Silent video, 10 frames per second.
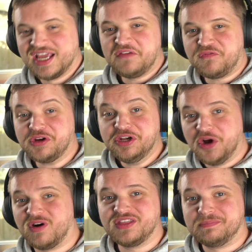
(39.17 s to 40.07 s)
If you're new
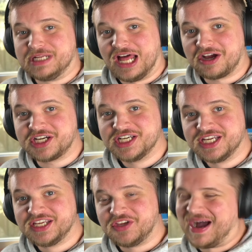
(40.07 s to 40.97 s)
on the block,
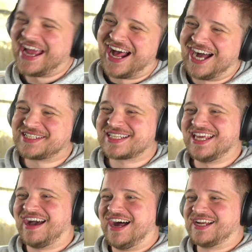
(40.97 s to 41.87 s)
you might ask
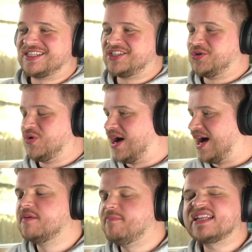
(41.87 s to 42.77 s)
the artist to
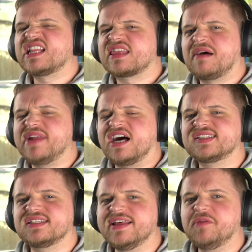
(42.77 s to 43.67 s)
make the thumbnails
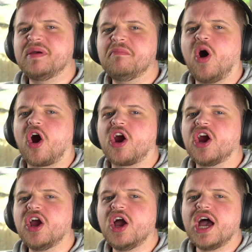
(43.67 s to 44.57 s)
a little bit more
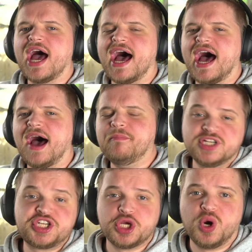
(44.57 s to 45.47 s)

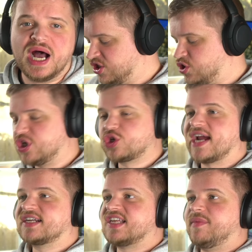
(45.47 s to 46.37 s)
mature to
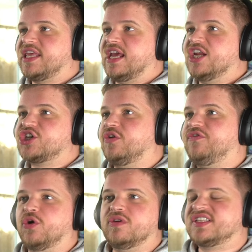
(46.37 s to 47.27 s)
attract some of the initial
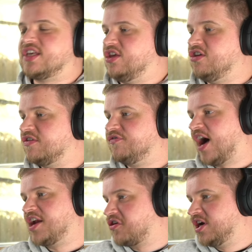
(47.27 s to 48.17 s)
viewers so that you can
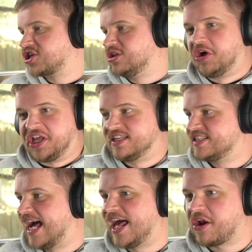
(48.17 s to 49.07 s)
find your initial audience.
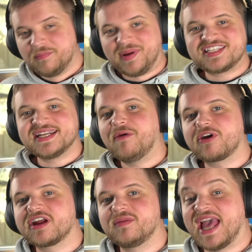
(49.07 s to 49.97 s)
I don't know. But today we're
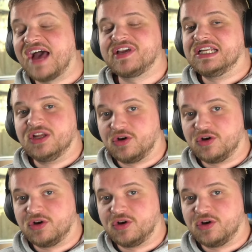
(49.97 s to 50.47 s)
going to be having a look